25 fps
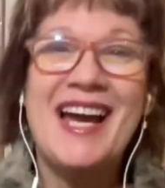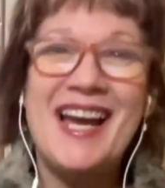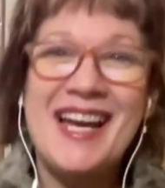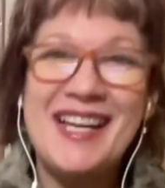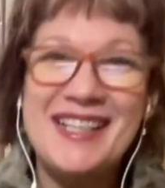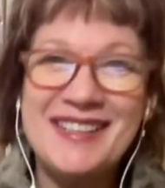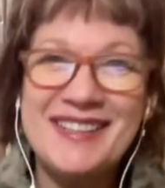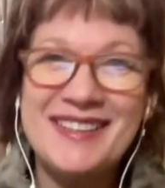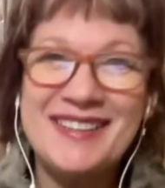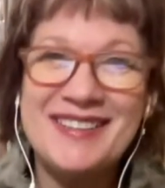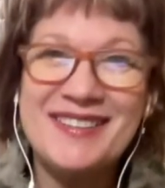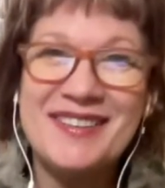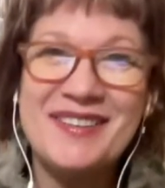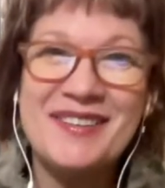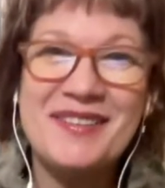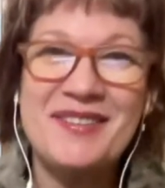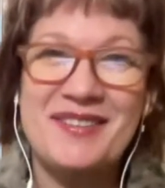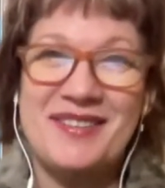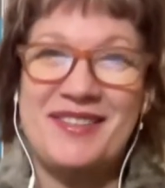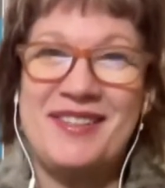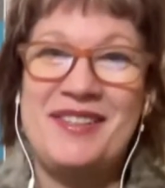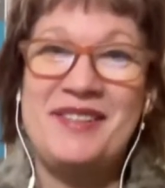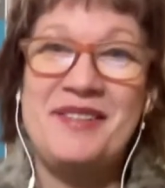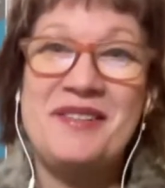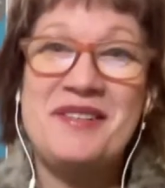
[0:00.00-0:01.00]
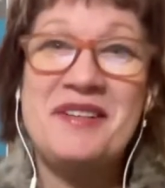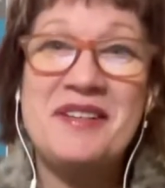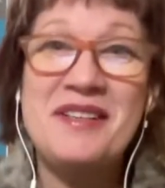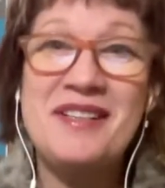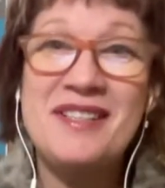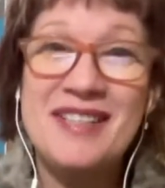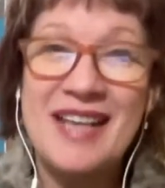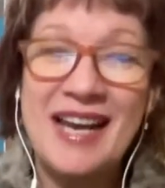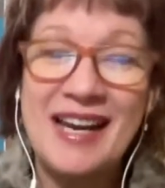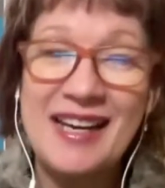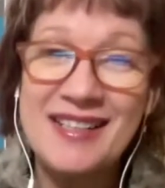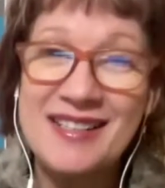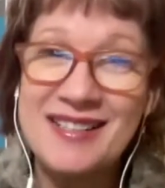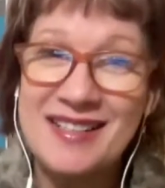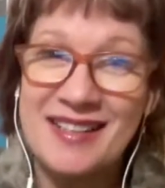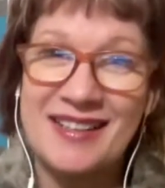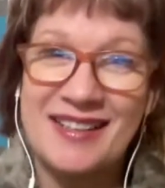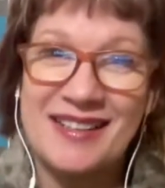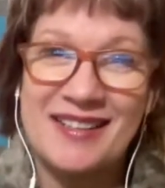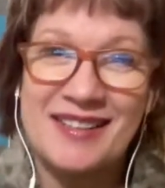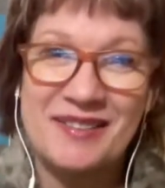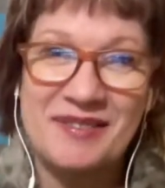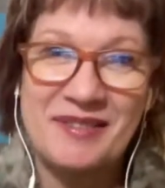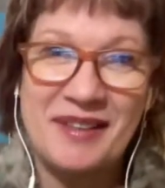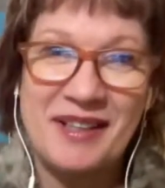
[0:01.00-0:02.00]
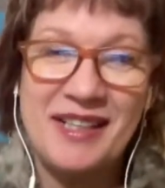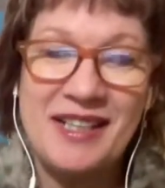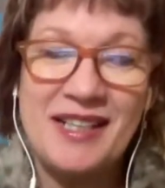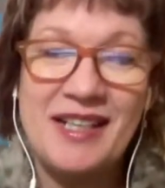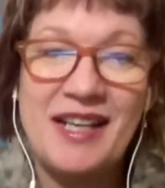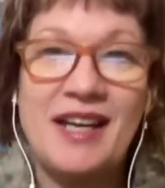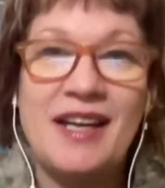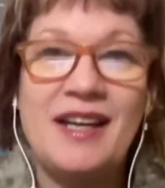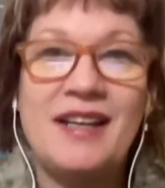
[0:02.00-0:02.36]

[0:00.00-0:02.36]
And so you can change this, right?